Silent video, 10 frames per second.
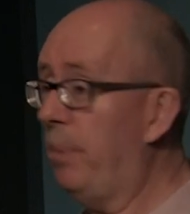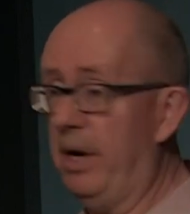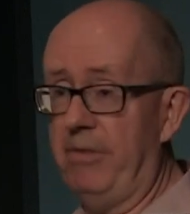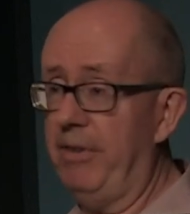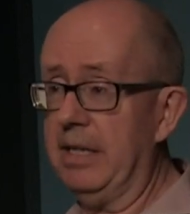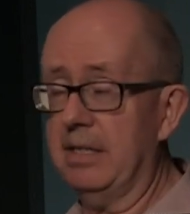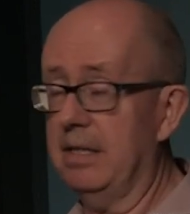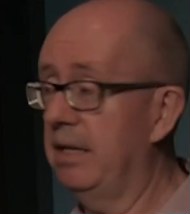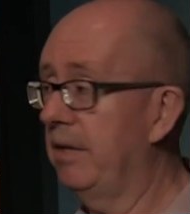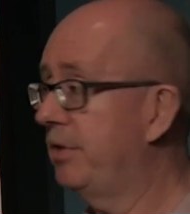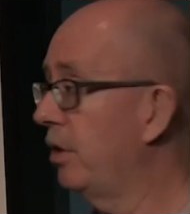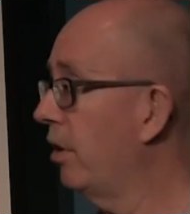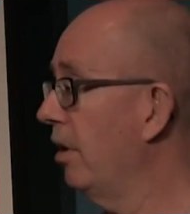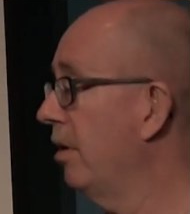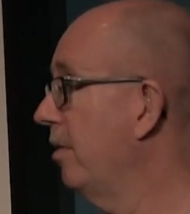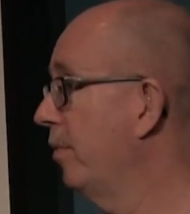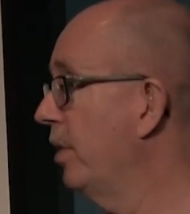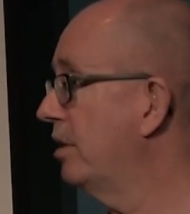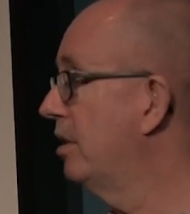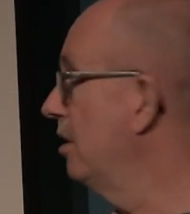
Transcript: not perfect. They've still got a lot of work to